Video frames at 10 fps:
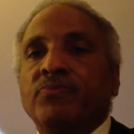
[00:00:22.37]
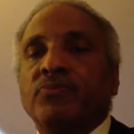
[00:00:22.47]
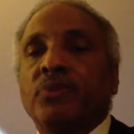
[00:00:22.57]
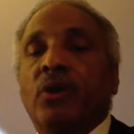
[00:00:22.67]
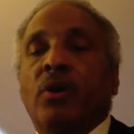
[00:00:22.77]

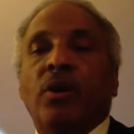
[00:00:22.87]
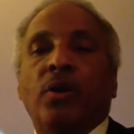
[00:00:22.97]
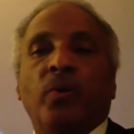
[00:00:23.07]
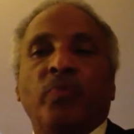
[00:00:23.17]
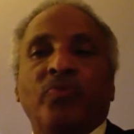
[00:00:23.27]

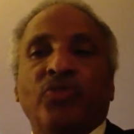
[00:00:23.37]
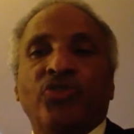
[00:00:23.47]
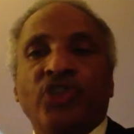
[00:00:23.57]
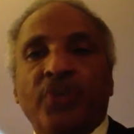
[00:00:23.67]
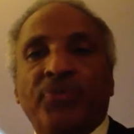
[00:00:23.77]
or
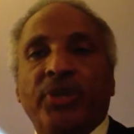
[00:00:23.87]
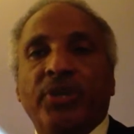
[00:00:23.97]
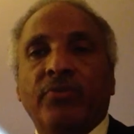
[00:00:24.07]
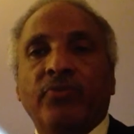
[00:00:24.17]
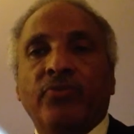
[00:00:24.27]

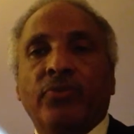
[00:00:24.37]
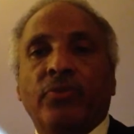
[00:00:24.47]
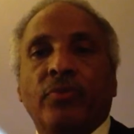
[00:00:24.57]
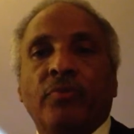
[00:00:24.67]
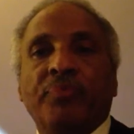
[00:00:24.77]
something,
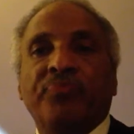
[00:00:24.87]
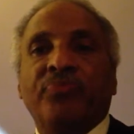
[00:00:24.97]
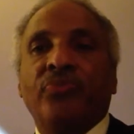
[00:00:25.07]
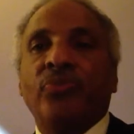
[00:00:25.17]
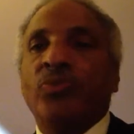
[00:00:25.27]

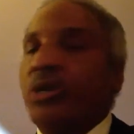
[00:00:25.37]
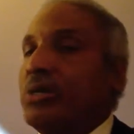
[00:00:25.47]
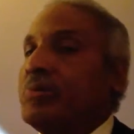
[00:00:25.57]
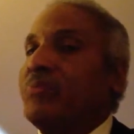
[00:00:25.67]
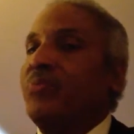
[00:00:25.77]

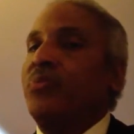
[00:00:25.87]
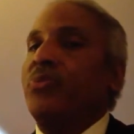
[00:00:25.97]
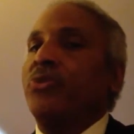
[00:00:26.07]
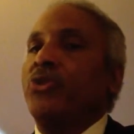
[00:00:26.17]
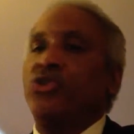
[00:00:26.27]
well,
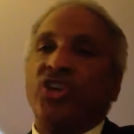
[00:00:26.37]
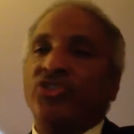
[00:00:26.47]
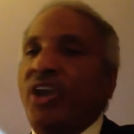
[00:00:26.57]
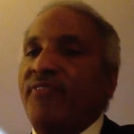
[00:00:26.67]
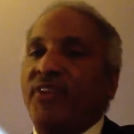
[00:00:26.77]
you said
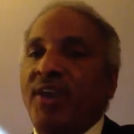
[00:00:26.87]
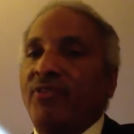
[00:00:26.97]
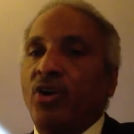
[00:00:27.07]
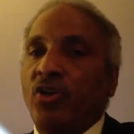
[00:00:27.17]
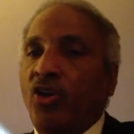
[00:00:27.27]
you have to have
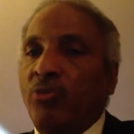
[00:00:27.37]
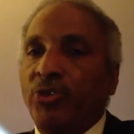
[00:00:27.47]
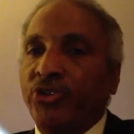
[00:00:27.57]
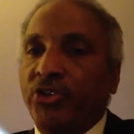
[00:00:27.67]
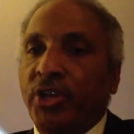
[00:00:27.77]
all the
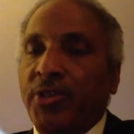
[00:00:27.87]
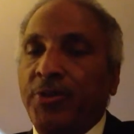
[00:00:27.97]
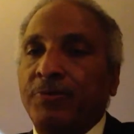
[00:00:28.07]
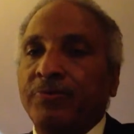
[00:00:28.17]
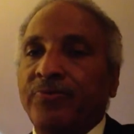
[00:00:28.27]
homeowners
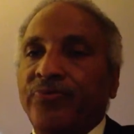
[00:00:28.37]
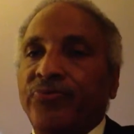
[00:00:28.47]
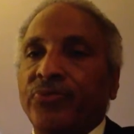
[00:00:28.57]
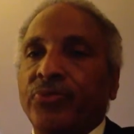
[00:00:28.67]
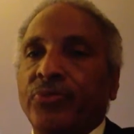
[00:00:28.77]
together
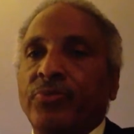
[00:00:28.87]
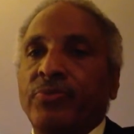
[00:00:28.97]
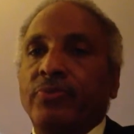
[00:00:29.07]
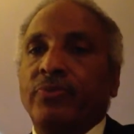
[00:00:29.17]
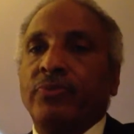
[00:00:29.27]

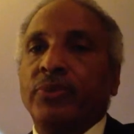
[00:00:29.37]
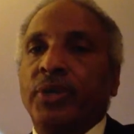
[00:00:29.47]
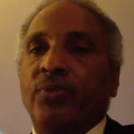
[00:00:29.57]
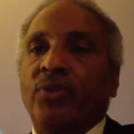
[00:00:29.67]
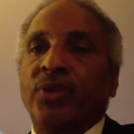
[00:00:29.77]

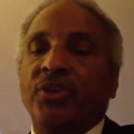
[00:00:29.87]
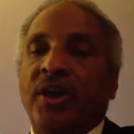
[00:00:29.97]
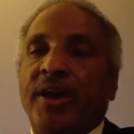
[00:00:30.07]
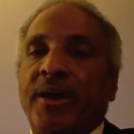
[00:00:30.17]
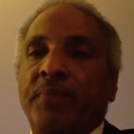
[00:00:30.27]
at one
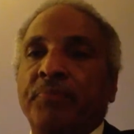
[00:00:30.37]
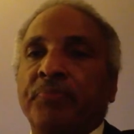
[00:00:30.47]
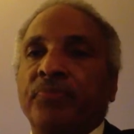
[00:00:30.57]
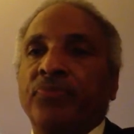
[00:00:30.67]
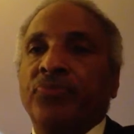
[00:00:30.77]
time,
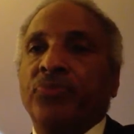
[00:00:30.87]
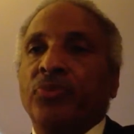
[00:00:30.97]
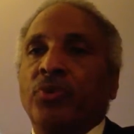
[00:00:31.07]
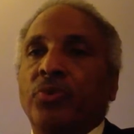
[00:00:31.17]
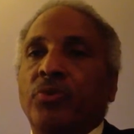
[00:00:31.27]

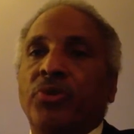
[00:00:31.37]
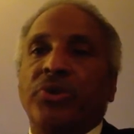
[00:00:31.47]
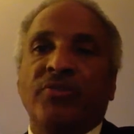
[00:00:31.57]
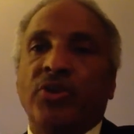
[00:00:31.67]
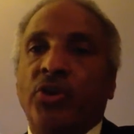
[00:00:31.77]
we're
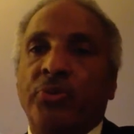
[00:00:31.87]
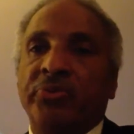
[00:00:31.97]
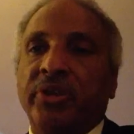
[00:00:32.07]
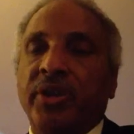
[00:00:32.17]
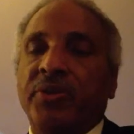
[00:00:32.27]
never home
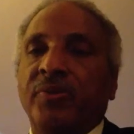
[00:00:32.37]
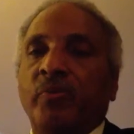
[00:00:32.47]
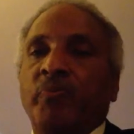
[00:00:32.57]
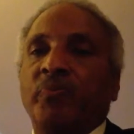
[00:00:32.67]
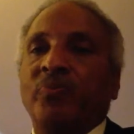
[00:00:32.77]
together,
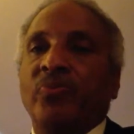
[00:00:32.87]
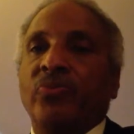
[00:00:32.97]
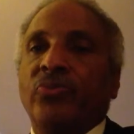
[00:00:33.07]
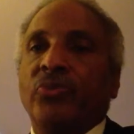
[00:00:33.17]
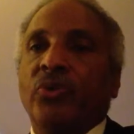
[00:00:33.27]

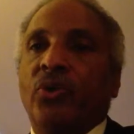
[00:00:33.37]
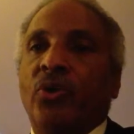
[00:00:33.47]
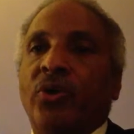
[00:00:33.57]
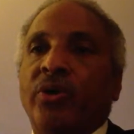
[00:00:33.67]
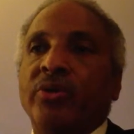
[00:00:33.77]

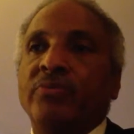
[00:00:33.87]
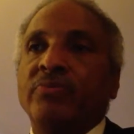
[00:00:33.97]
or